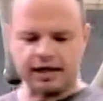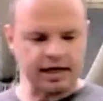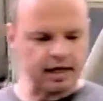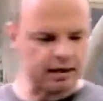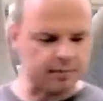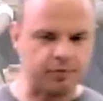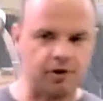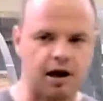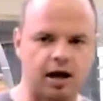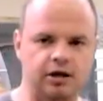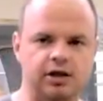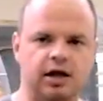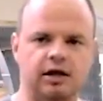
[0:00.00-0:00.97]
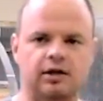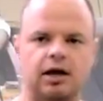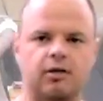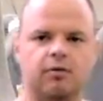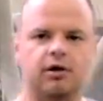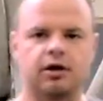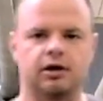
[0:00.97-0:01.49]
neat project
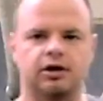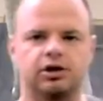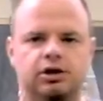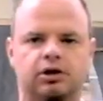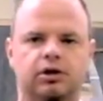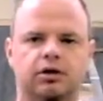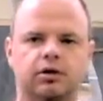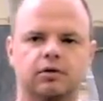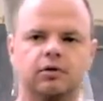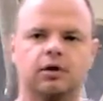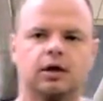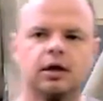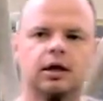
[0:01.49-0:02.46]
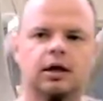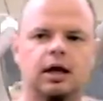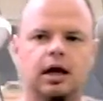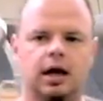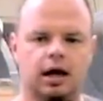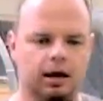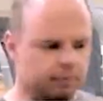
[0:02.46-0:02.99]
I wanted to show you.
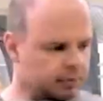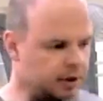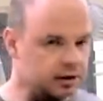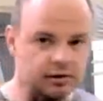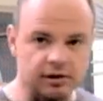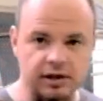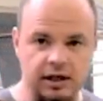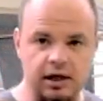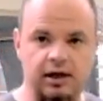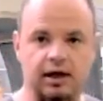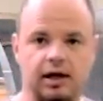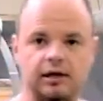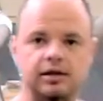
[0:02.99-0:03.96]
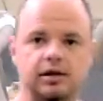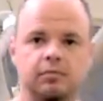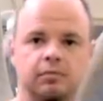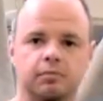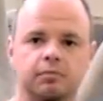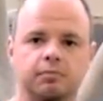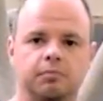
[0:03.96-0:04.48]
This was a
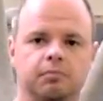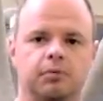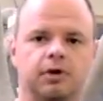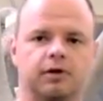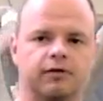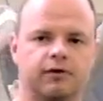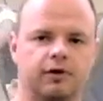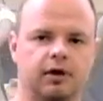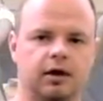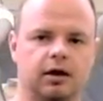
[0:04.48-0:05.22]
custom built for